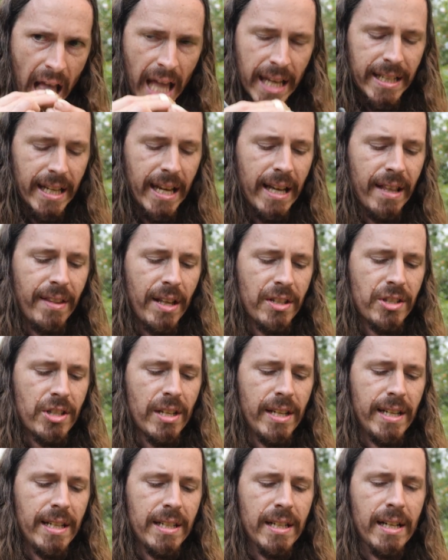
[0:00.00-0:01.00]
Yeah, that's
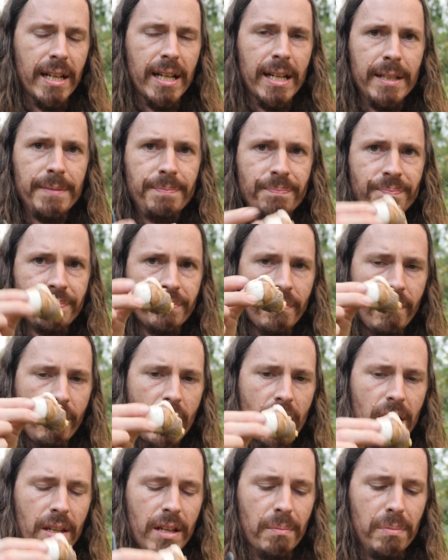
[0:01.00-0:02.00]
like
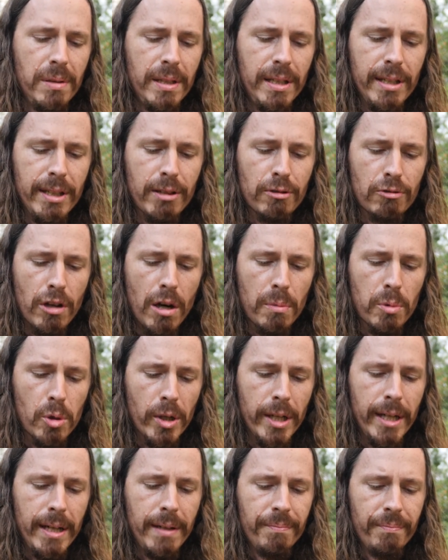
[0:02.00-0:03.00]
completely
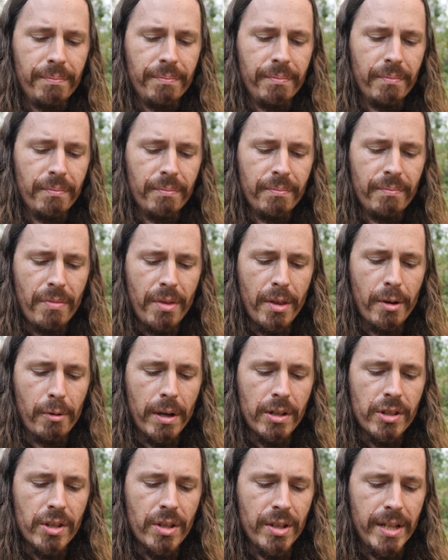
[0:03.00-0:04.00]
rubbery, the
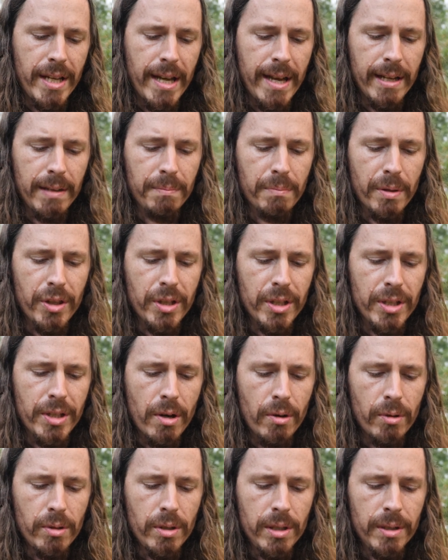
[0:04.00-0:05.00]
rest of the egg, but the
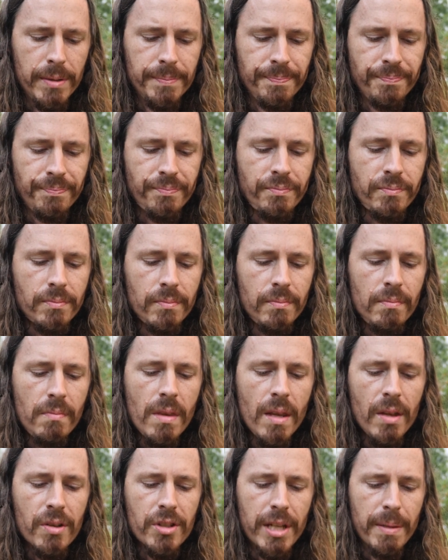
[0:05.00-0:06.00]
yolk
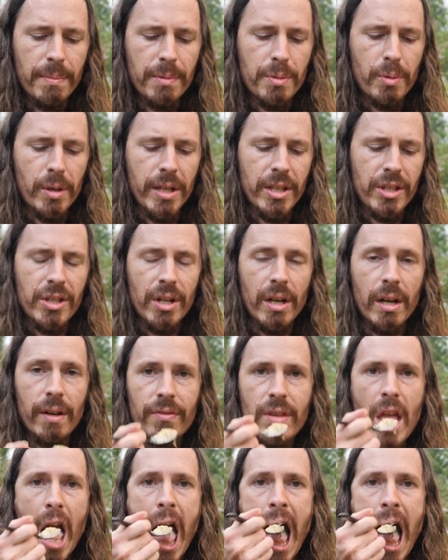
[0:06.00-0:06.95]
seems pretty soft.